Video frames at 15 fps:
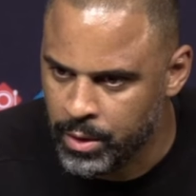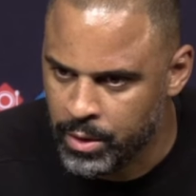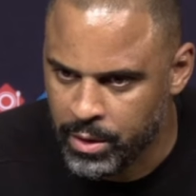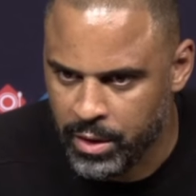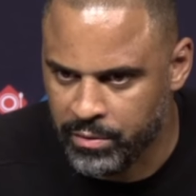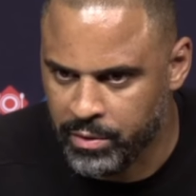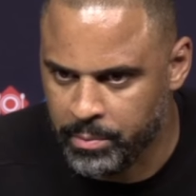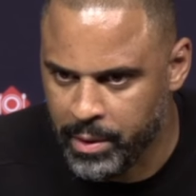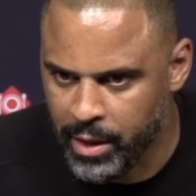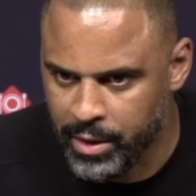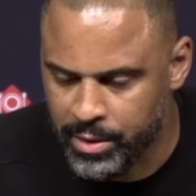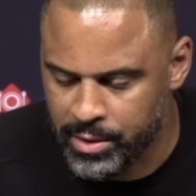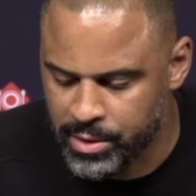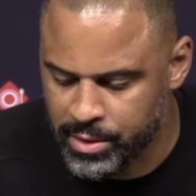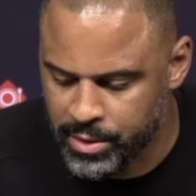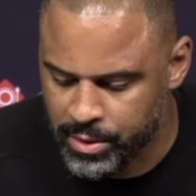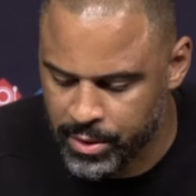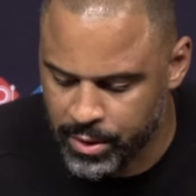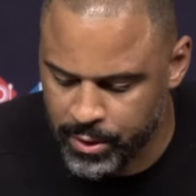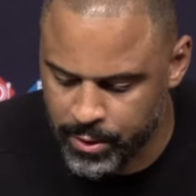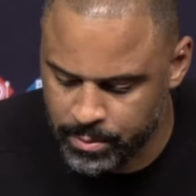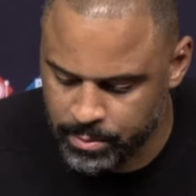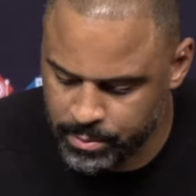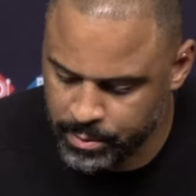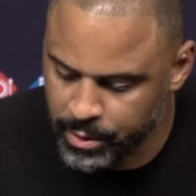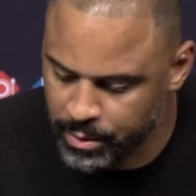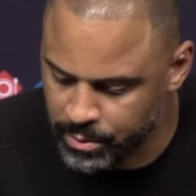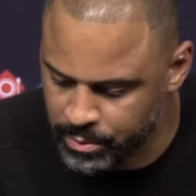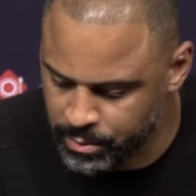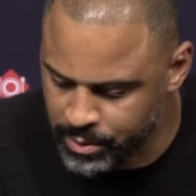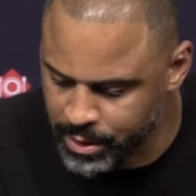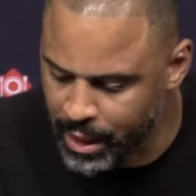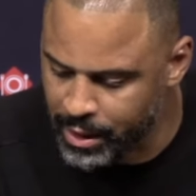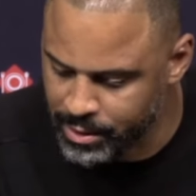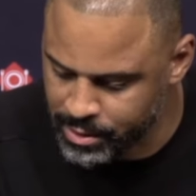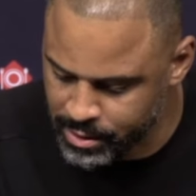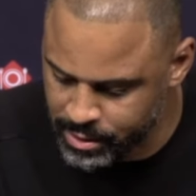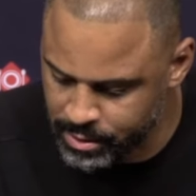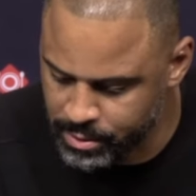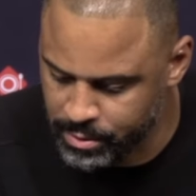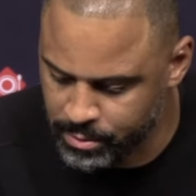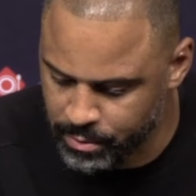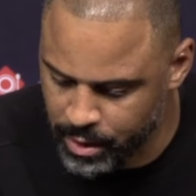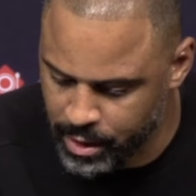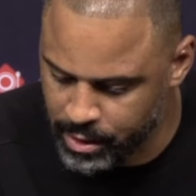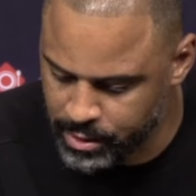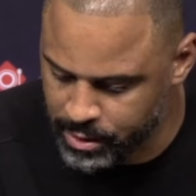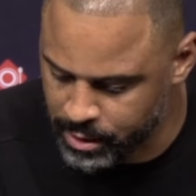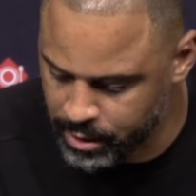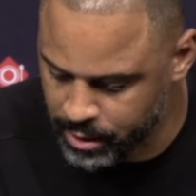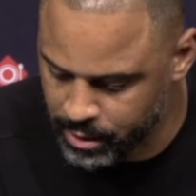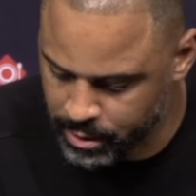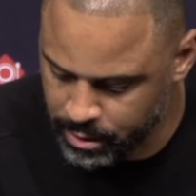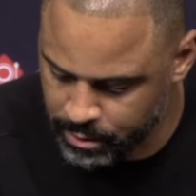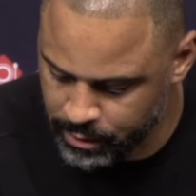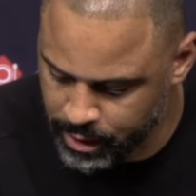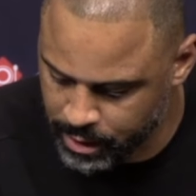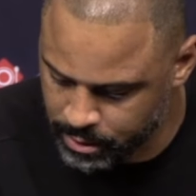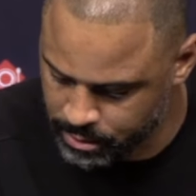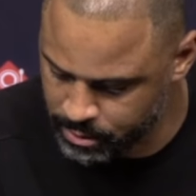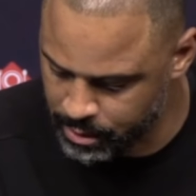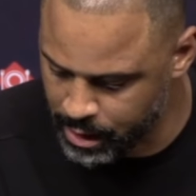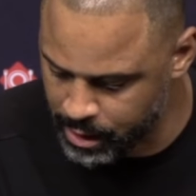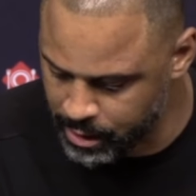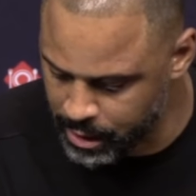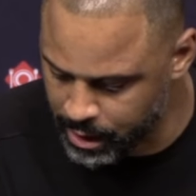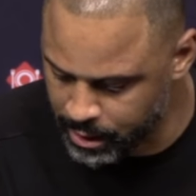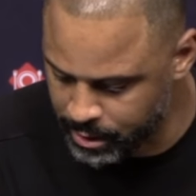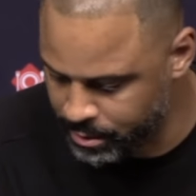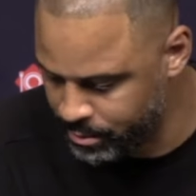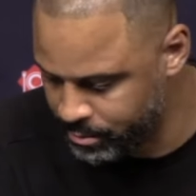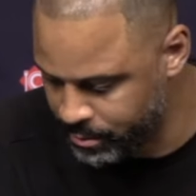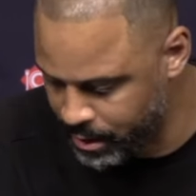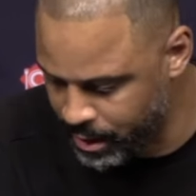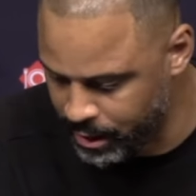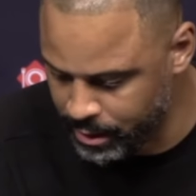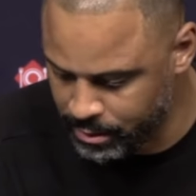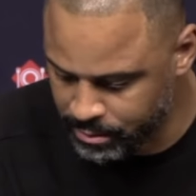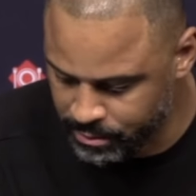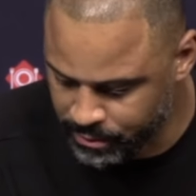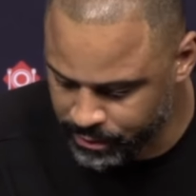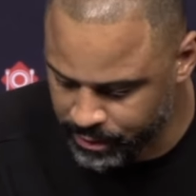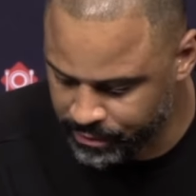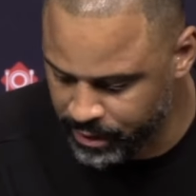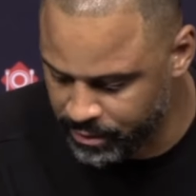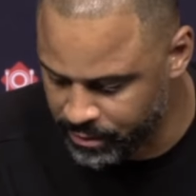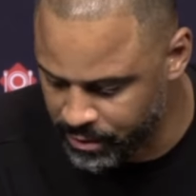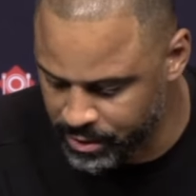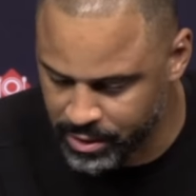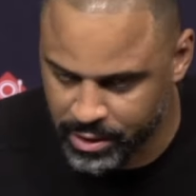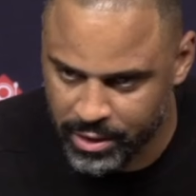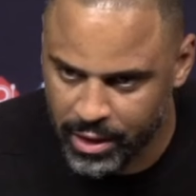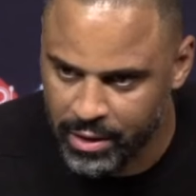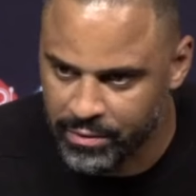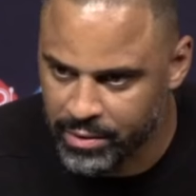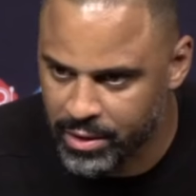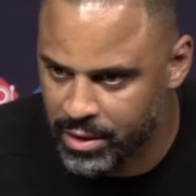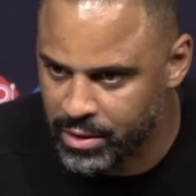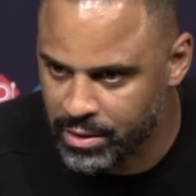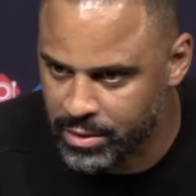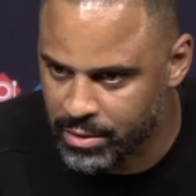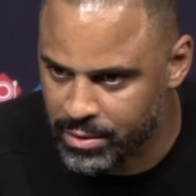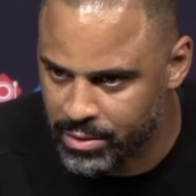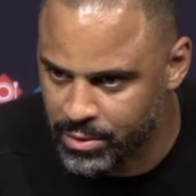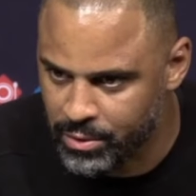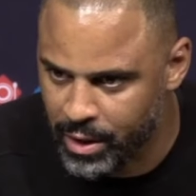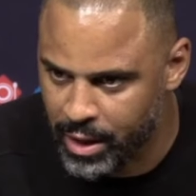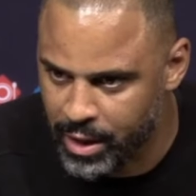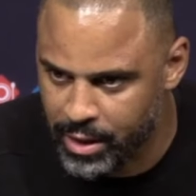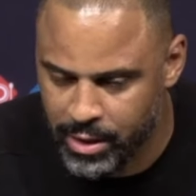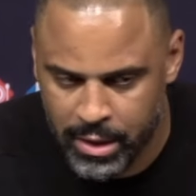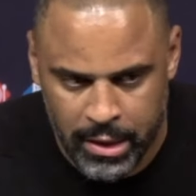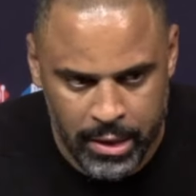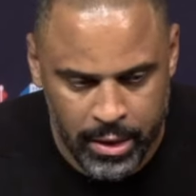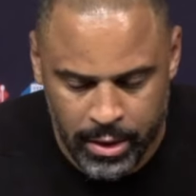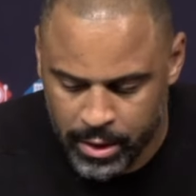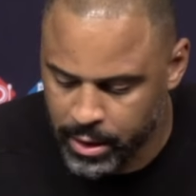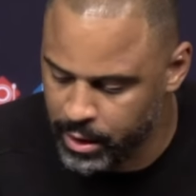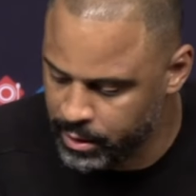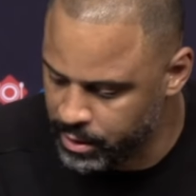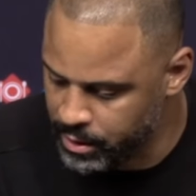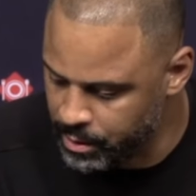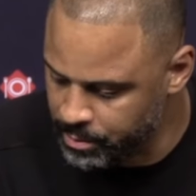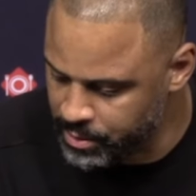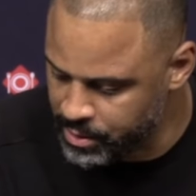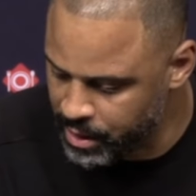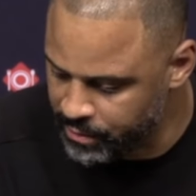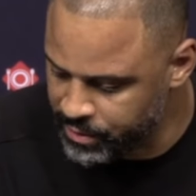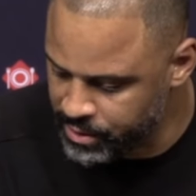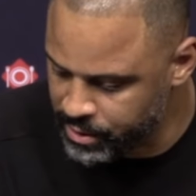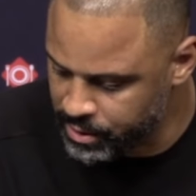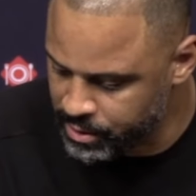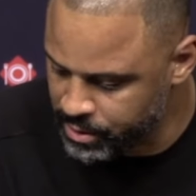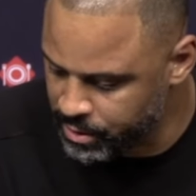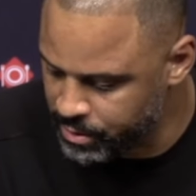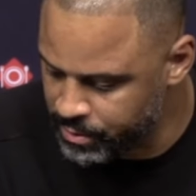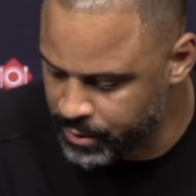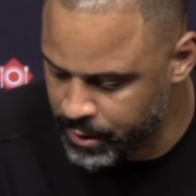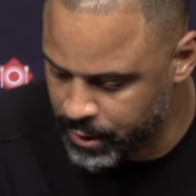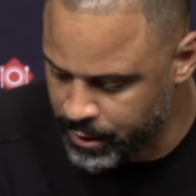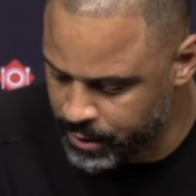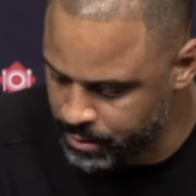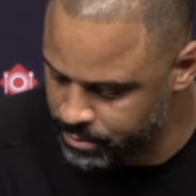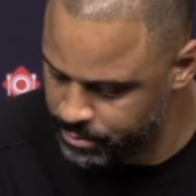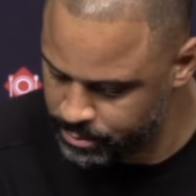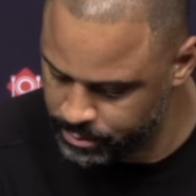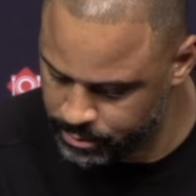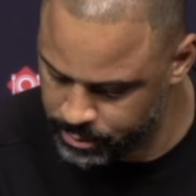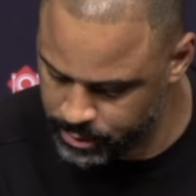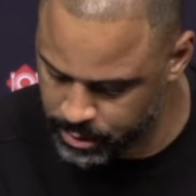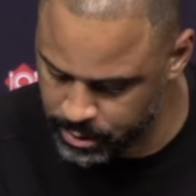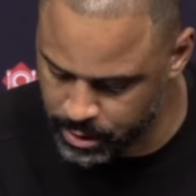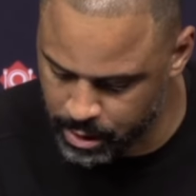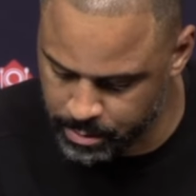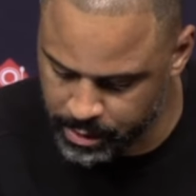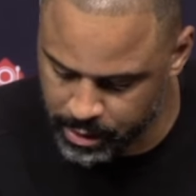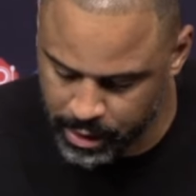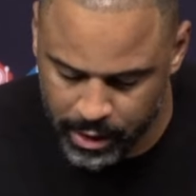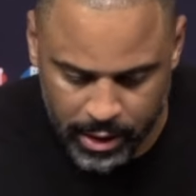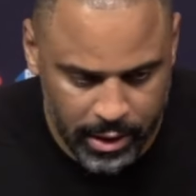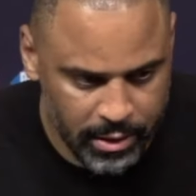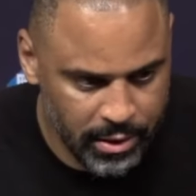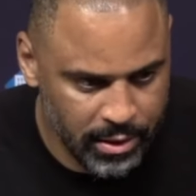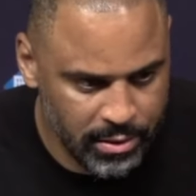Love the balance, you know, shots wise. I think, you know, we got 9, 9, 8, 15, 14, 11, nothing too high. And the numbers, obviously. So, and I'm in head eight there.